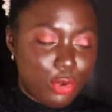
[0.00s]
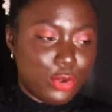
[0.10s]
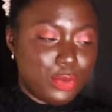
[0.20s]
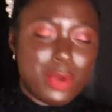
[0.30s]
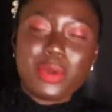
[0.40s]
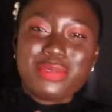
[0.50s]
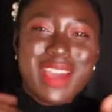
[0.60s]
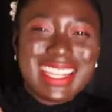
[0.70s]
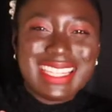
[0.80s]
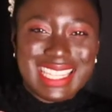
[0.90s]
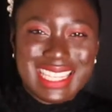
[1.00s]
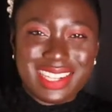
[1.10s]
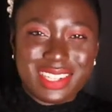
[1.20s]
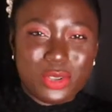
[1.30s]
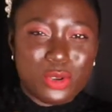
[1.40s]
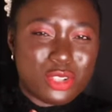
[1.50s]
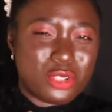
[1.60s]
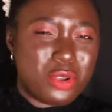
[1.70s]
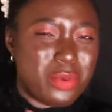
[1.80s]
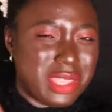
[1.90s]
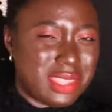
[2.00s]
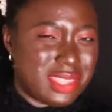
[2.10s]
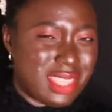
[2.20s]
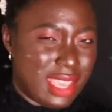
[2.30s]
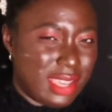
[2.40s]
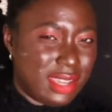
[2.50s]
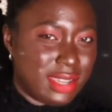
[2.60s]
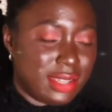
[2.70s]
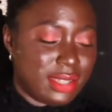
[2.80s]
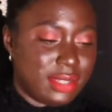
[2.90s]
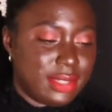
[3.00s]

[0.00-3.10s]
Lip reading: road, but we're finally here, or so we think.